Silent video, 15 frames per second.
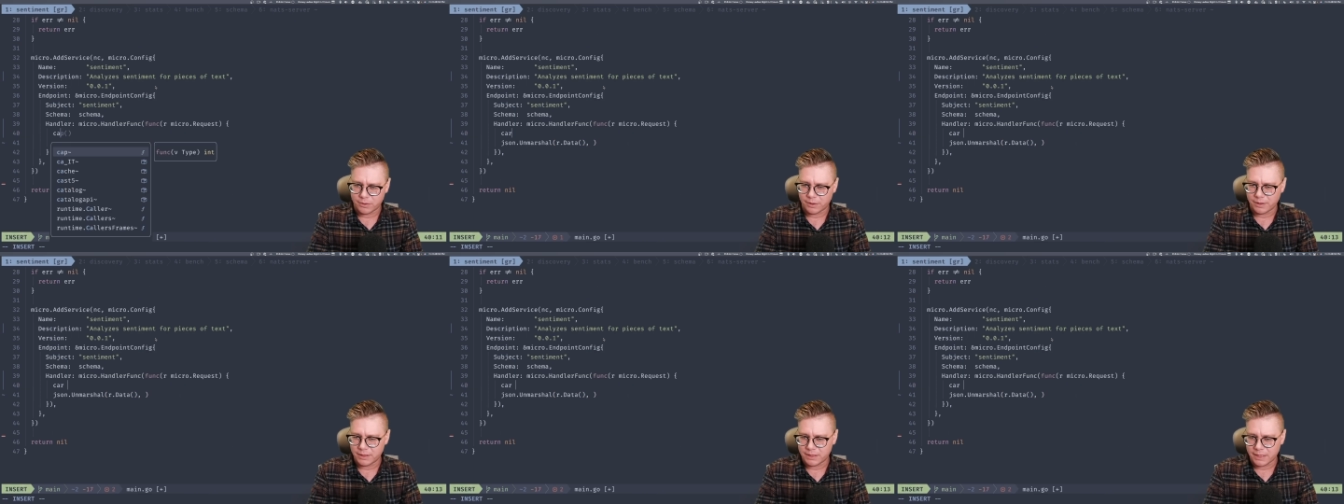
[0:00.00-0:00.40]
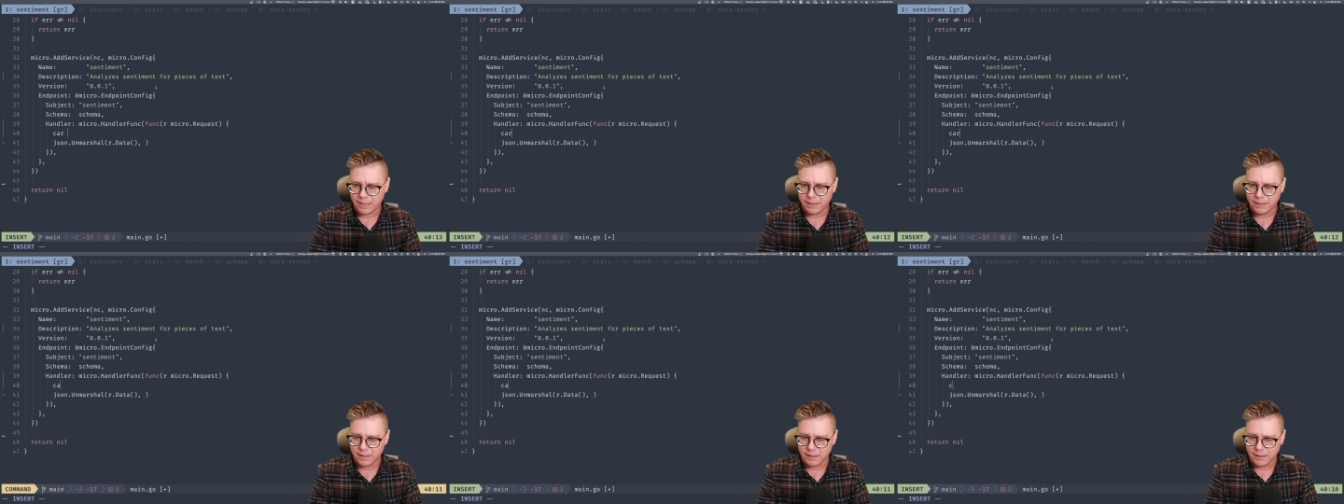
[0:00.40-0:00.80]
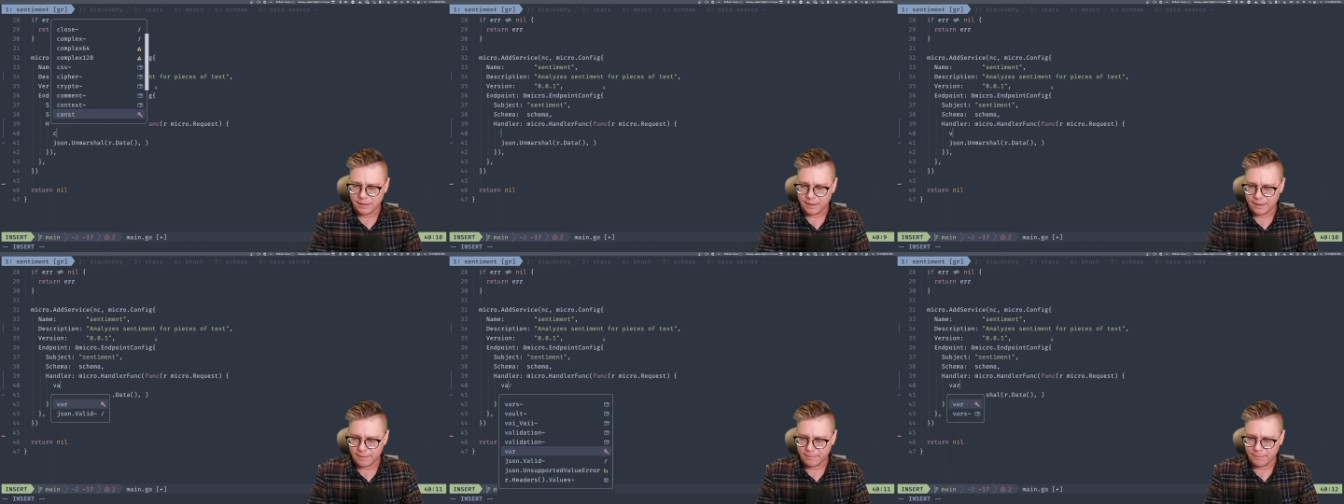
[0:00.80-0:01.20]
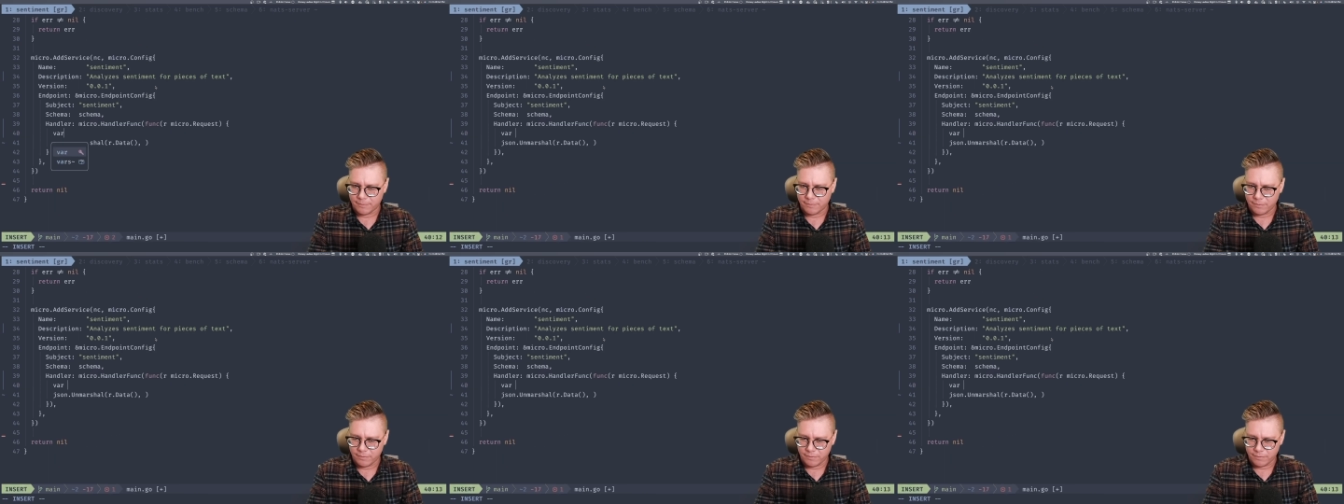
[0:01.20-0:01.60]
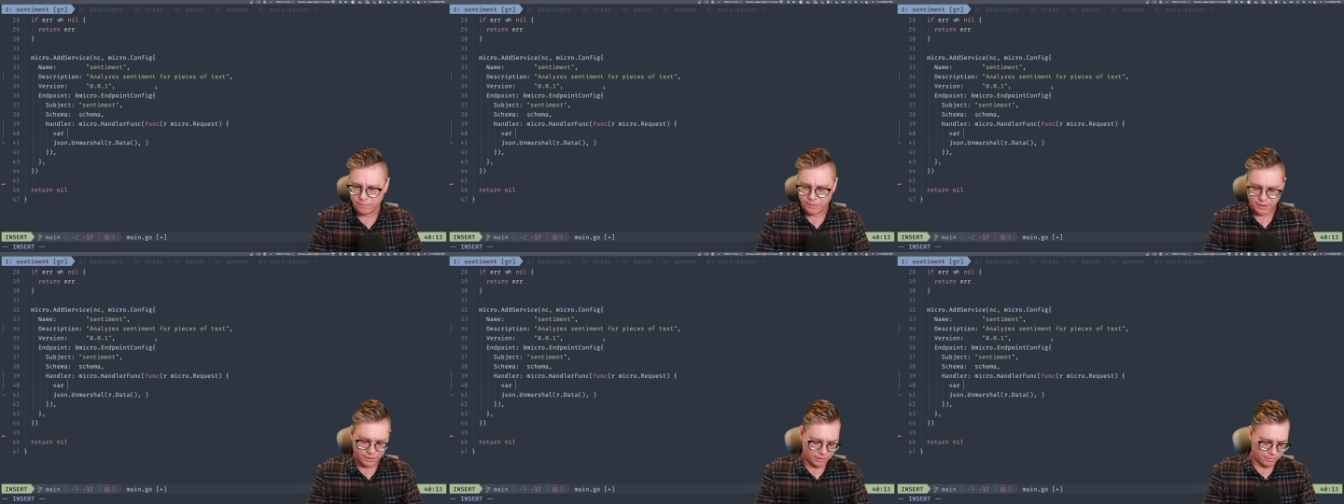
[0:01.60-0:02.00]
So I'm going to say
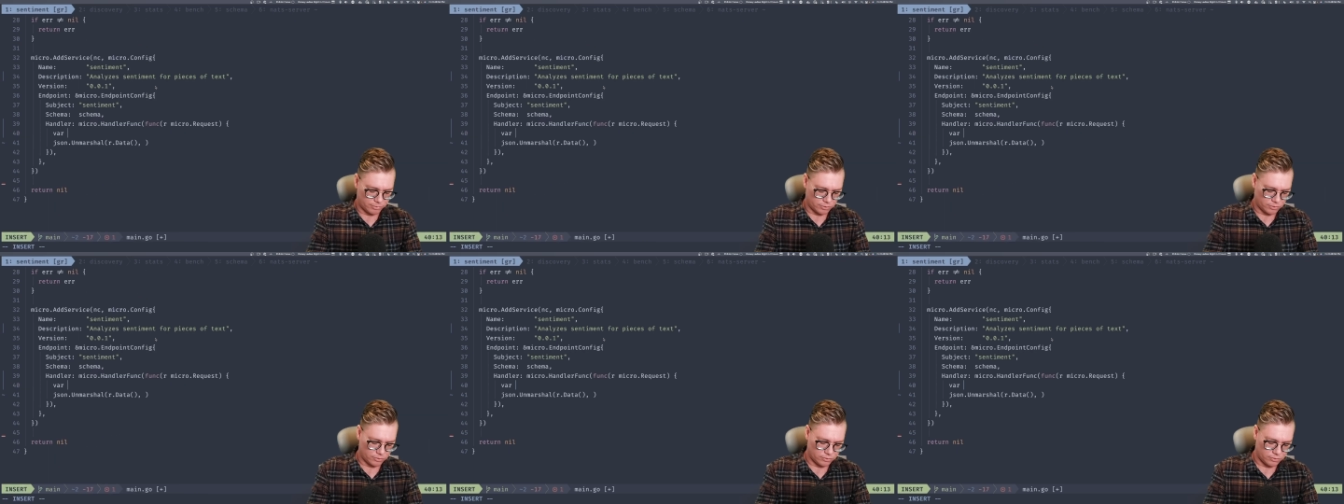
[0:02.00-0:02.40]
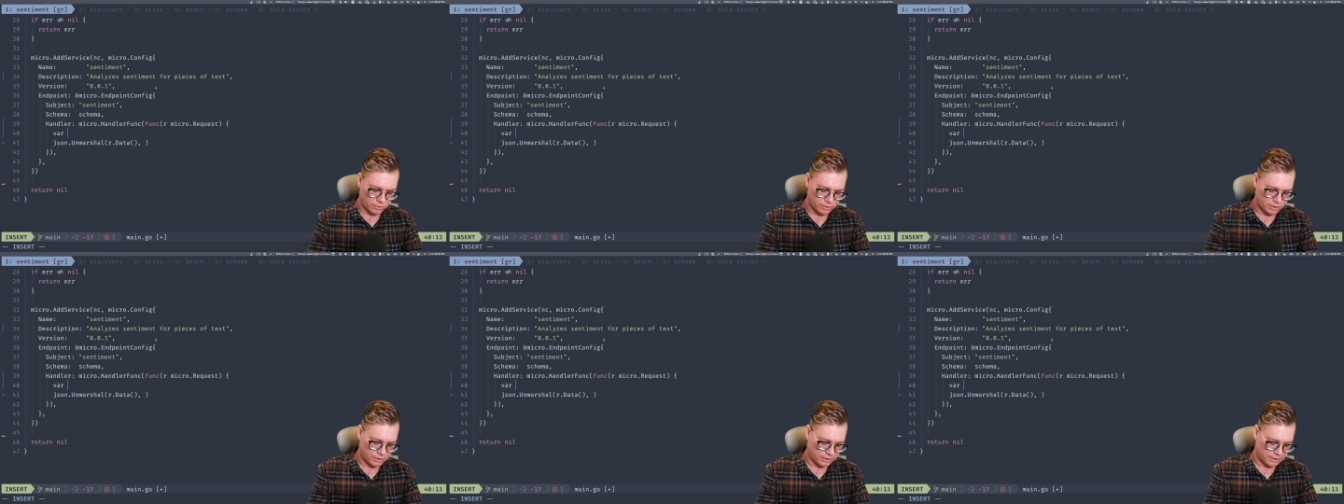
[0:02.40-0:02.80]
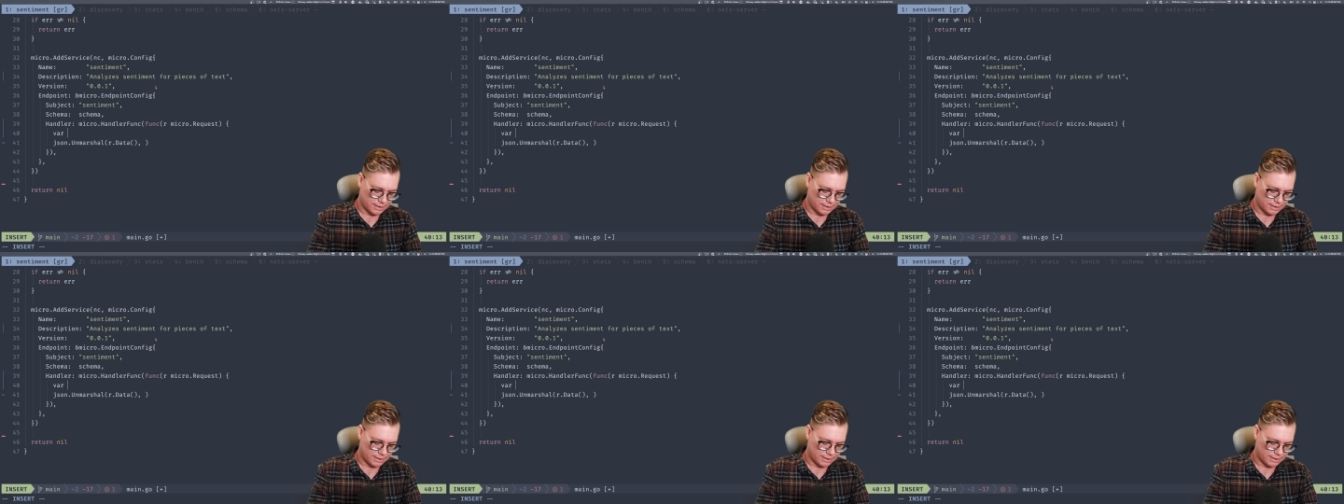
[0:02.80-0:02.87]
variable